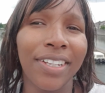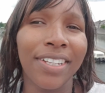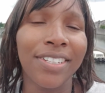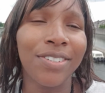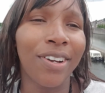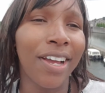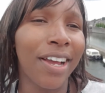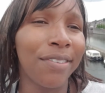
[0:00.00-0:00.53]

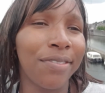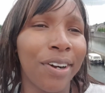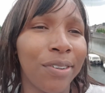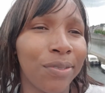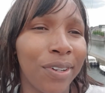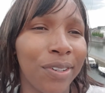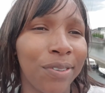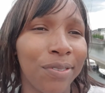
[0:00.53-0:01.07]
so I
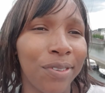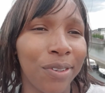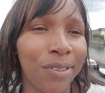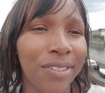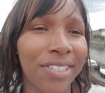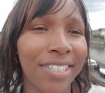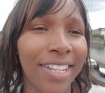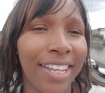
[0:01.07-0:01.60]
found one of
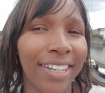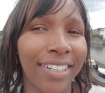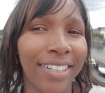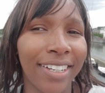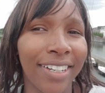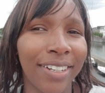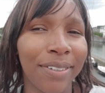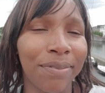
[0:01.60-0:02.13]
those, and
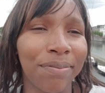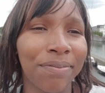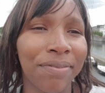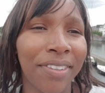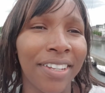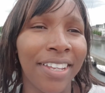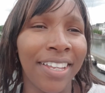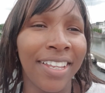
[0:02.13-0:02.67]

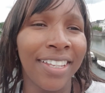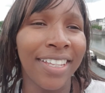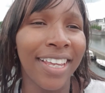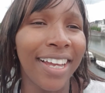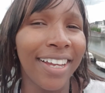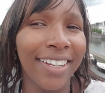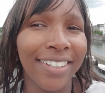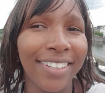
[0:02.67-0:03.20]

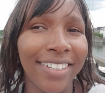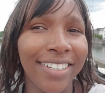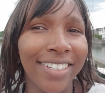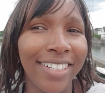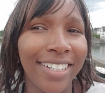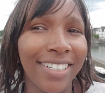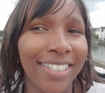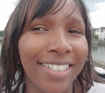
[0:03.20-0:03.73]

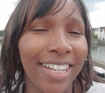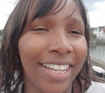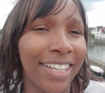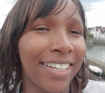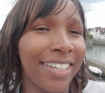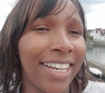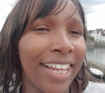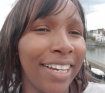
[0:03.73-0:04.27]
it's
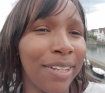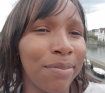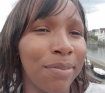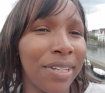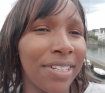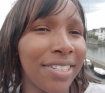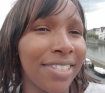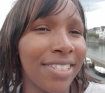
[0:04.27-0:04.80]
like Nelly
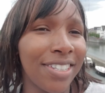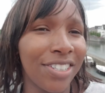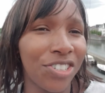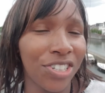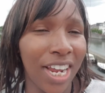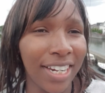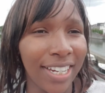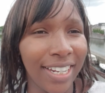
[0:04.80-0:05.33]
means
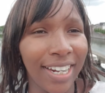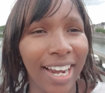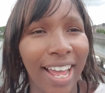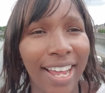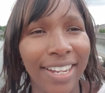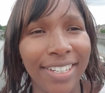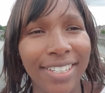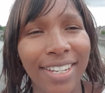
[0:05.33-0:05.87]
shining
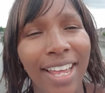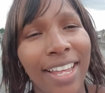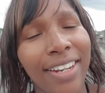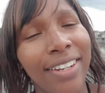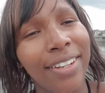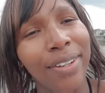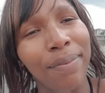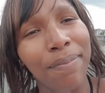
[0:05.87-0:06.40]
light
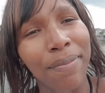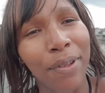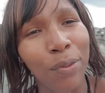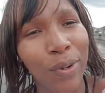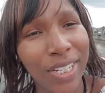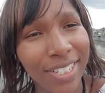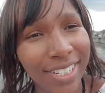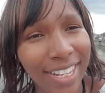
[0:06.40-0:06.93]

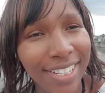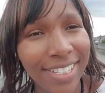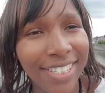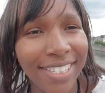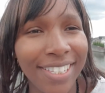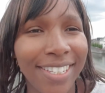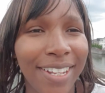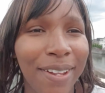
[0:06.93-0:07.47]
and witness.
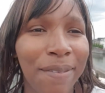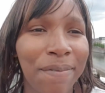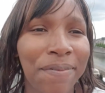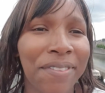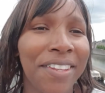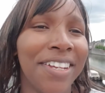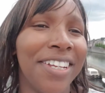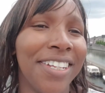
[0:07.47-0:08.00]

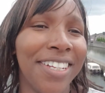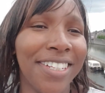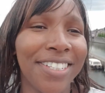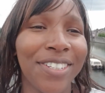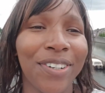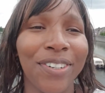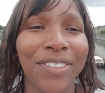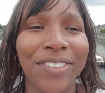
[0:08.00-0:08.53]

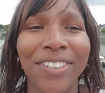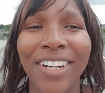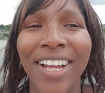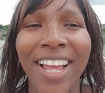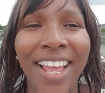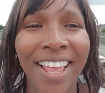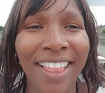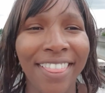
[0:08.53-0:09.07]
So
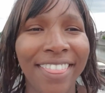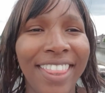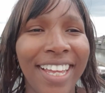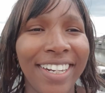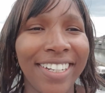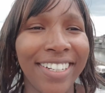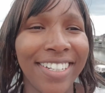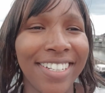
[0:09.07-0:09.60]

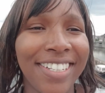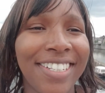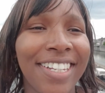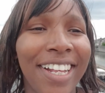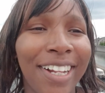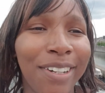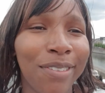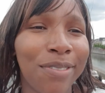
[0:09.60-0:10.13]
that in
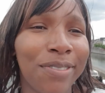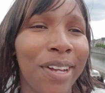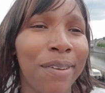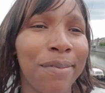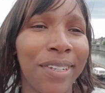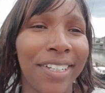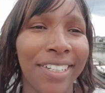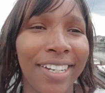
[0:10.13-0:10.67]
itself, I
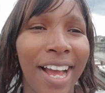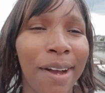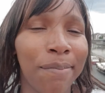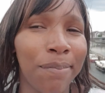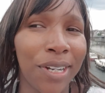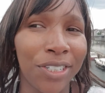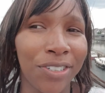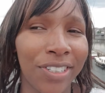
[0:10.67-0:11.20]
mean, I'm
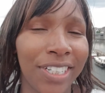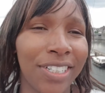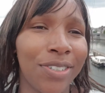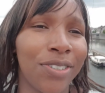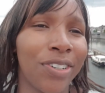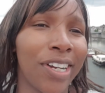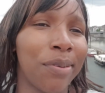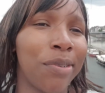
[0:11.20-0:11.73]
passionate
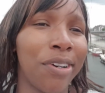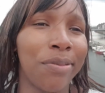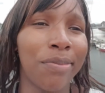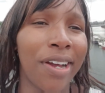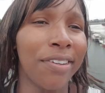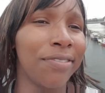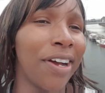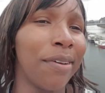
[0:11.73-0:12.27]
to talk about
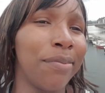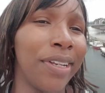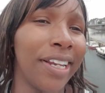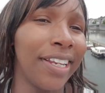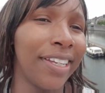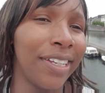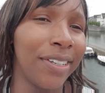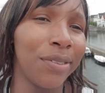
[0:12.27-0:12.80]
my
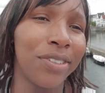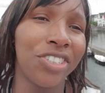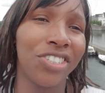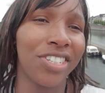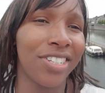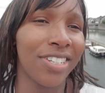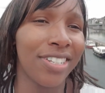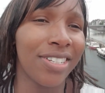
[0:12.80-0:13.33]
family with
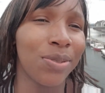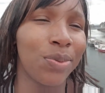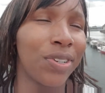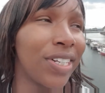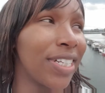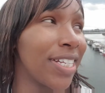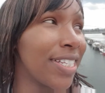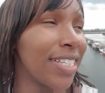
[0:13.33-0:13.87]
Jesus, what
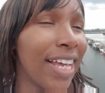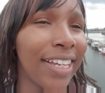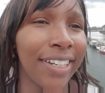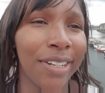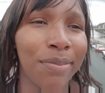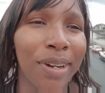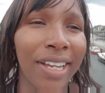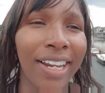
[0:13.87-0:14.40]
he has done
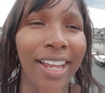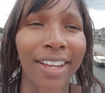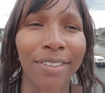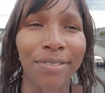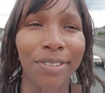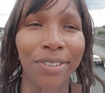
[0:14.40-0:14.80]
in my life.